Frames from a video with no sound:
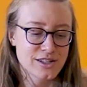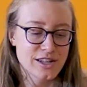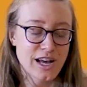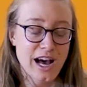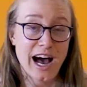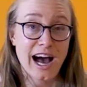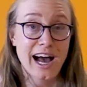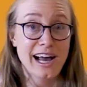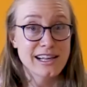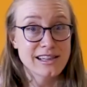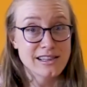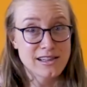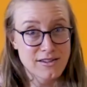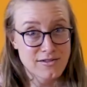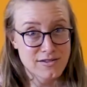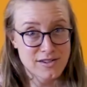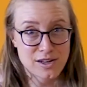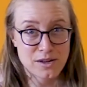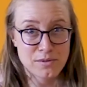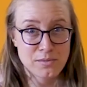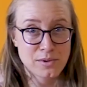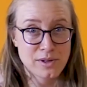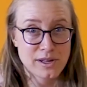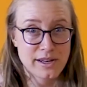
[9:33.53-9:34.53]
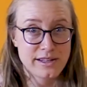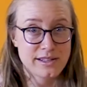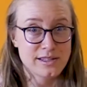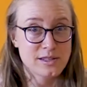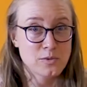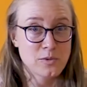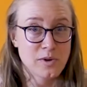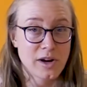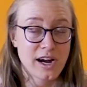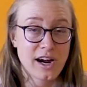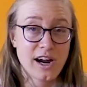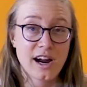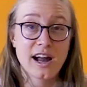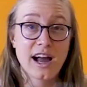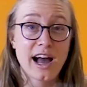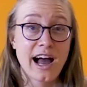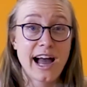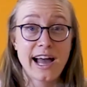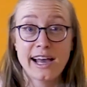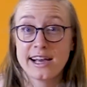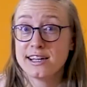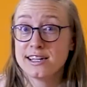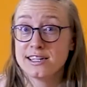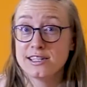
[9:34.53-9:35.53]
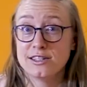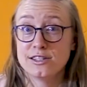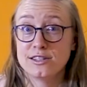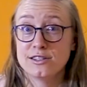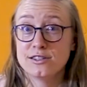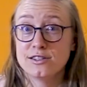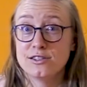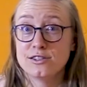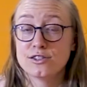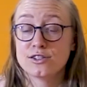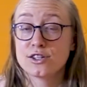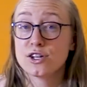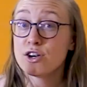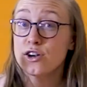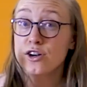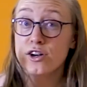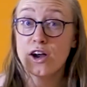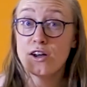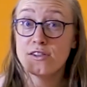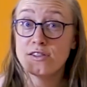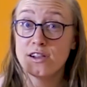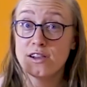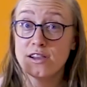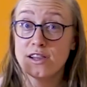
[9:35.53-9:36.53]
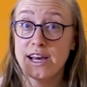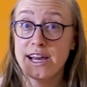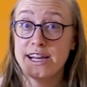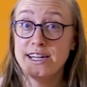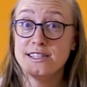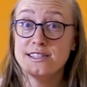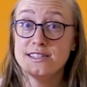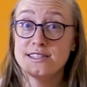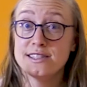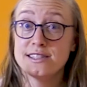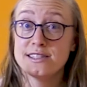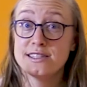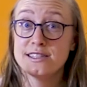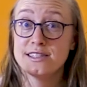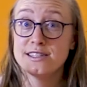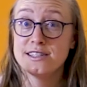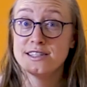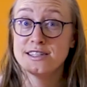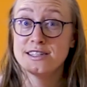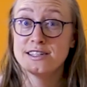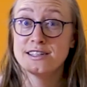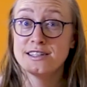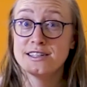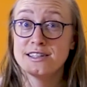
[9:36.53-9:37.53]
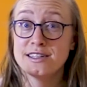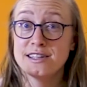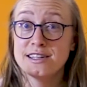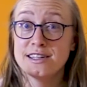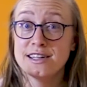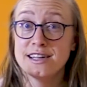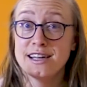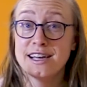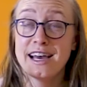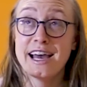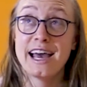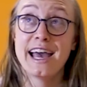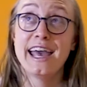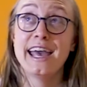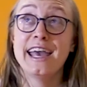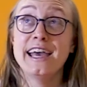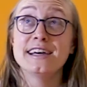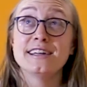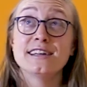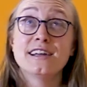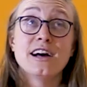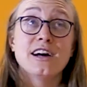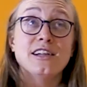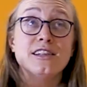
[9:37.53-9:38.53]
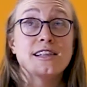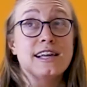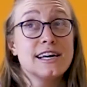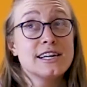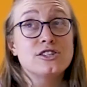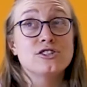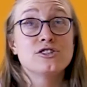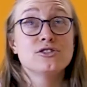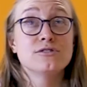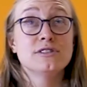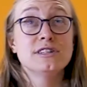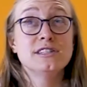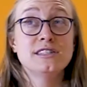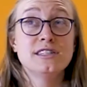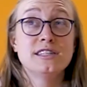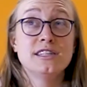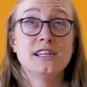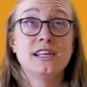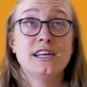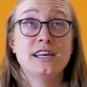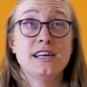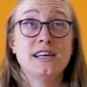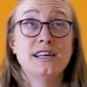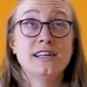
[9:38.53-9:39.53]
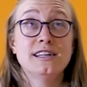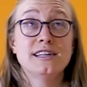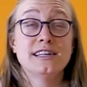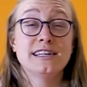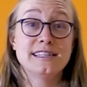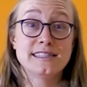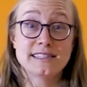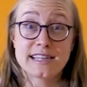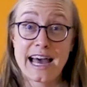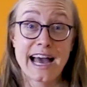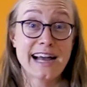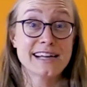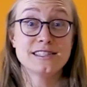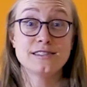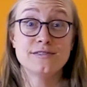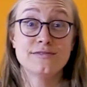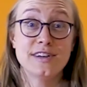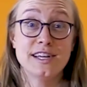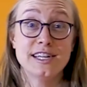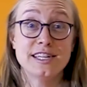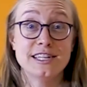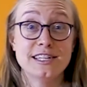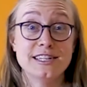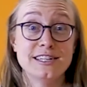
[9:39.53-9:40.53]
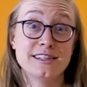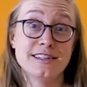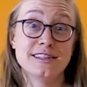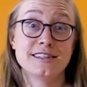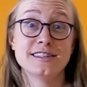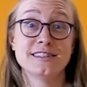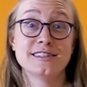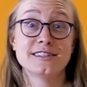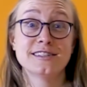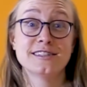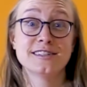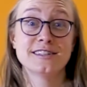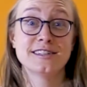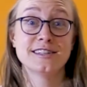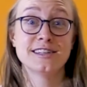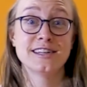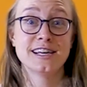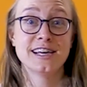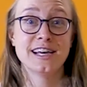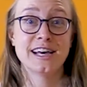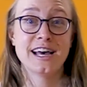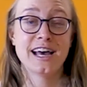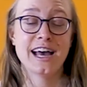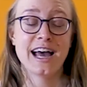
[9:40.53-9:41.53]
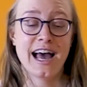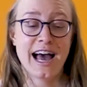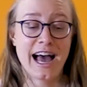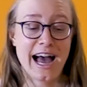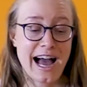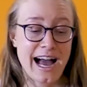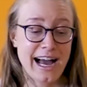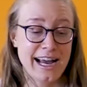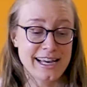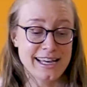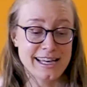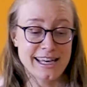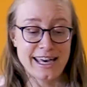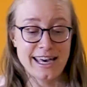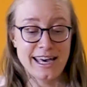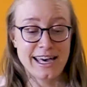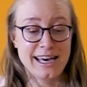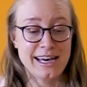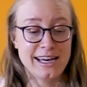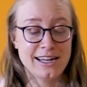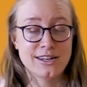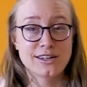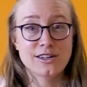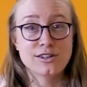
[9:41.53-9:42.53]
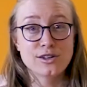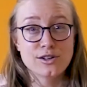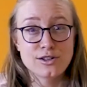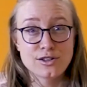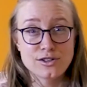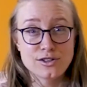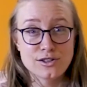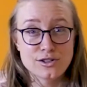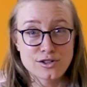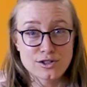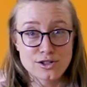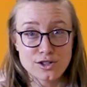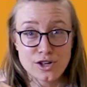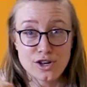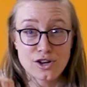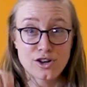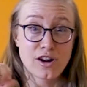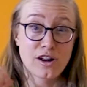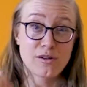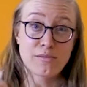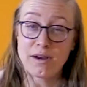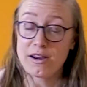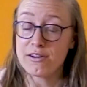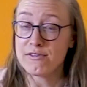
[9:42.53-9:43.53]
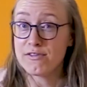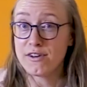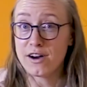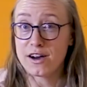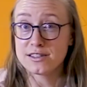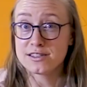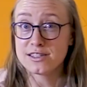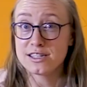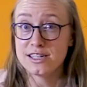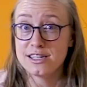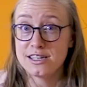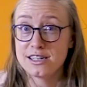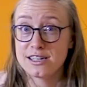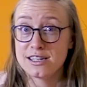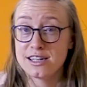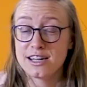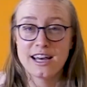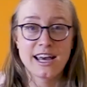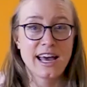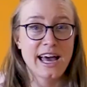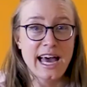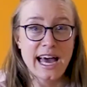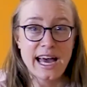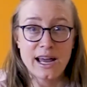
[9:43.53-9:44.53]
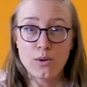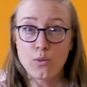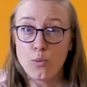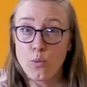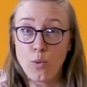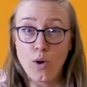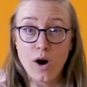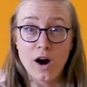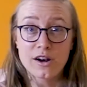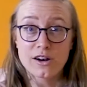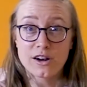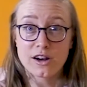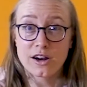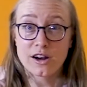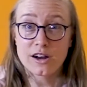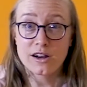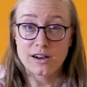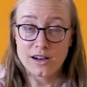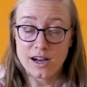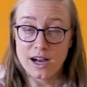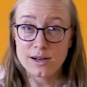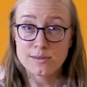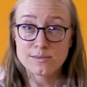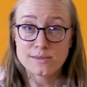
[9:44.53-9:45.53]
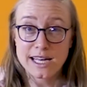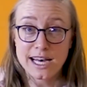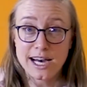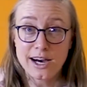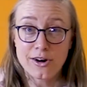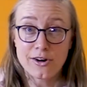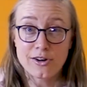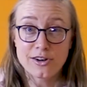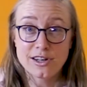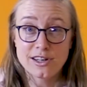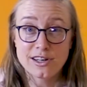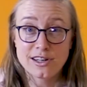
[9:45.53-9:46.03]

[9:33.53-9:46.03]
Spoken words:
I live in a place where I can turn on the lights and electricity is activated. I can turn on my faucet and water comes out.